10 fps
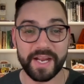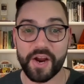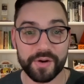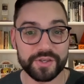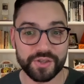
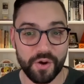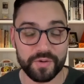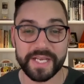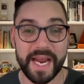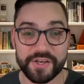Eric
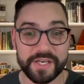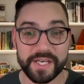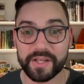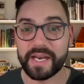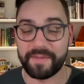Stokes, AJ
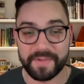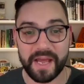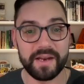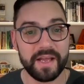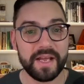Dillon, and
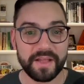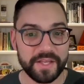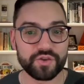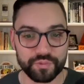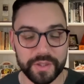then
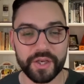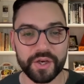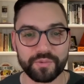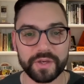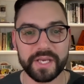this really
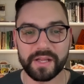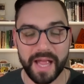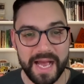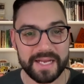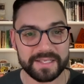good rookie
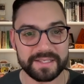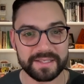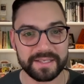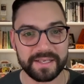class.